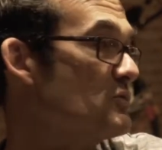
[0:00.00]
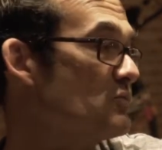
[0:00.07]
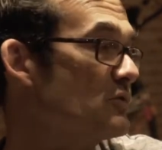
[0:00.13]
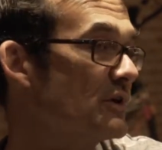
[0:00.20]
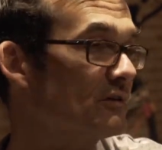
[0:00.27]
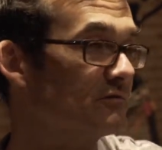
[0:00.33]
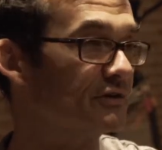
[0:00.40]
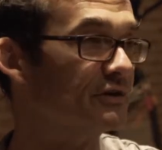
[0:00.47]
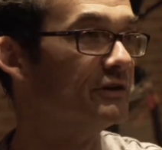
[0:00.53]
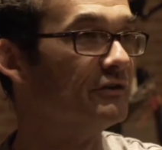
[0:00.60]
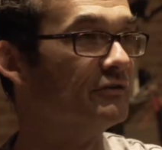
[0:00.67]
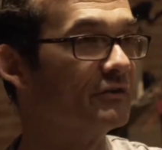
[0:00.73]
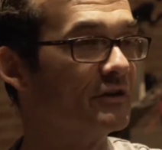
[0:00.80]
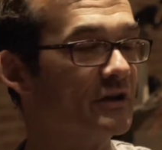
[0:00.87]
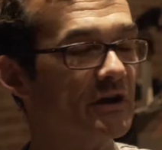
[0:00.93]
whatever
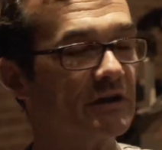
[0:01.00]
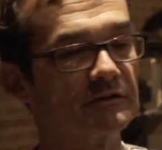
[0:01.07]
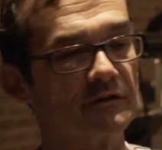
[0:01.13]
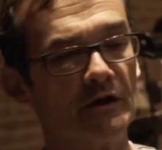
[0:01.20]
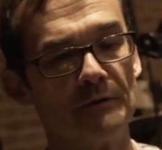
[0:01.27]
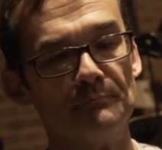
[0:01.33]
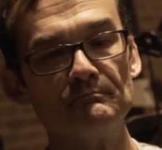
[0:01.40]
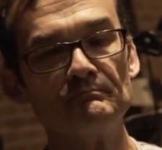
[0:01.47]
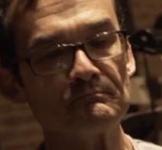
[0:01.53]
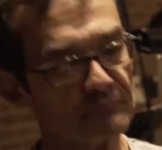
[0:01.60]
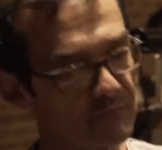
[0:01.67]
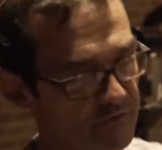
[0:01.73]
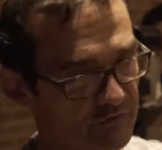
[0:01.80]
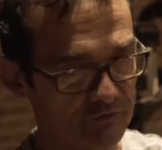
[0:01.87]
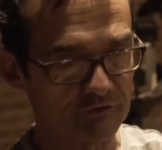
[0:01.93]
needs to get done.
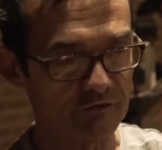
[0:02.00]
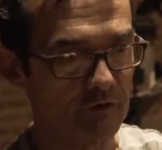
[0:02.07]
This is